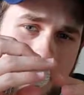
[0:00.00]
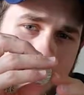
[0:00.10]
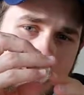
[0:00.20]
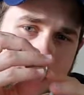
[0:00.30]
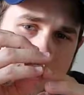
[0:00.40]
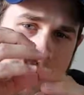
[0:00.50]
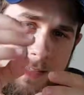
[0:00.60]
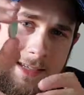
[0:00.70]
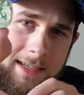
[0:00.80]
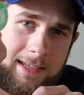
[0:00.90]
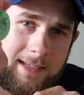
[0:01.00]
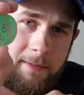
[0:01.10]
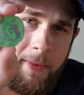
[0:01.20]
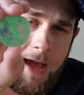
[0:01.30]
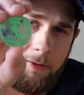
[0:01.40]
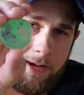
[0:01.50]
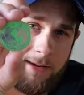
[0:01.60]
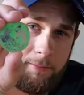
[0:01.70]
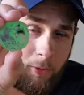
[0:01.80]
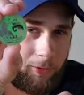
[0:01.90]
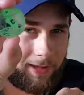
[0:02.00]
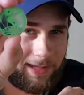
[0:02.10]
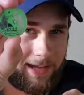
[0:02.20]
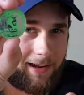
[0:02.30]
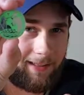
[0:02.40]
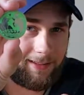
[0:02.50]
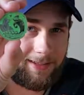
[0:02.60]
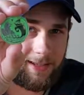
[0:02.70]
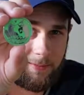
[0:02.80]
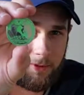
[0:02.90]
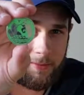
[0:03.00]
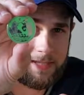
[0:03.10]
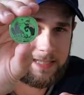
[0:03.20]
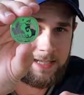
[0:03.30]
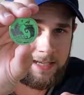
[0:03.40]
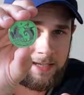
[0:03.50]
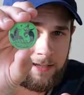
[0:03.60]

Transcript: this is Maui pulling the islands up from the sea.